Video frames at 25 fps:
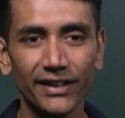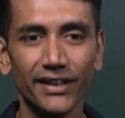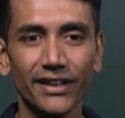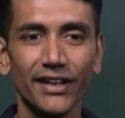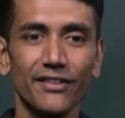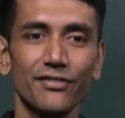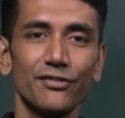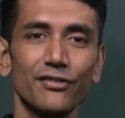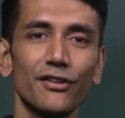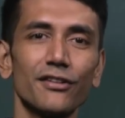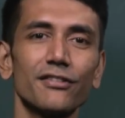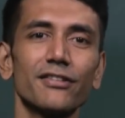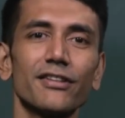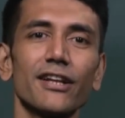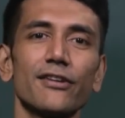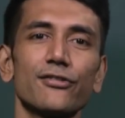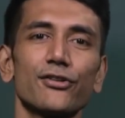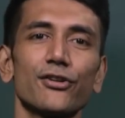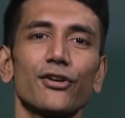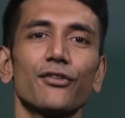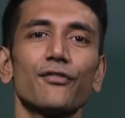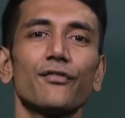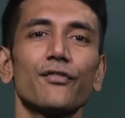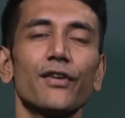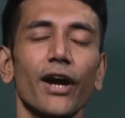In this
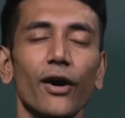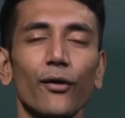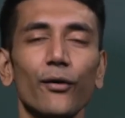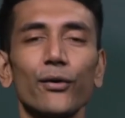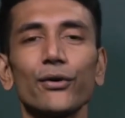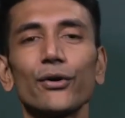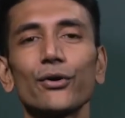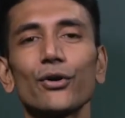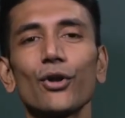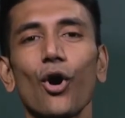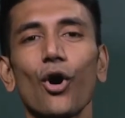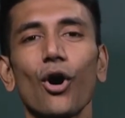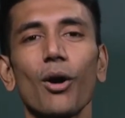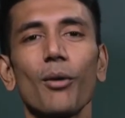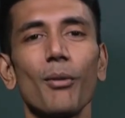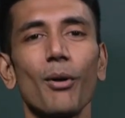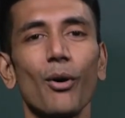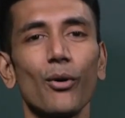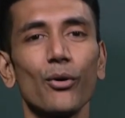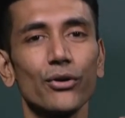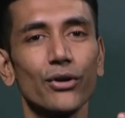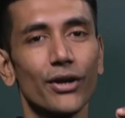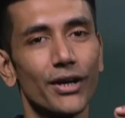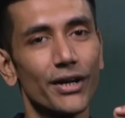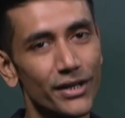session, we are going to talk
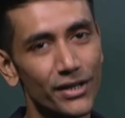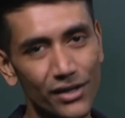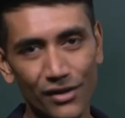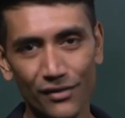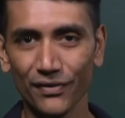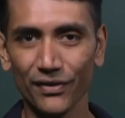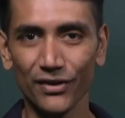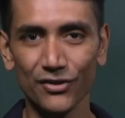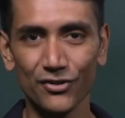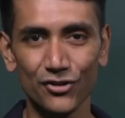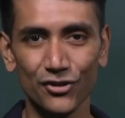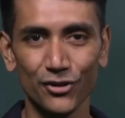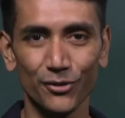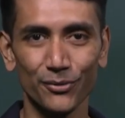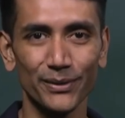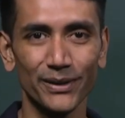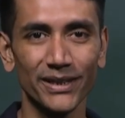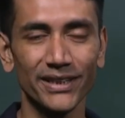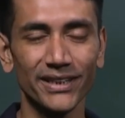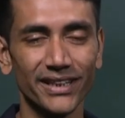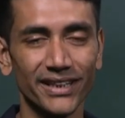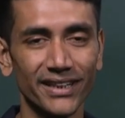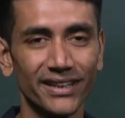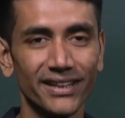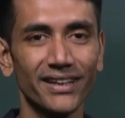about
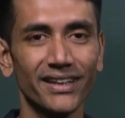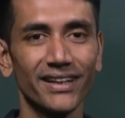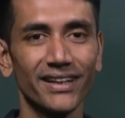differentiability.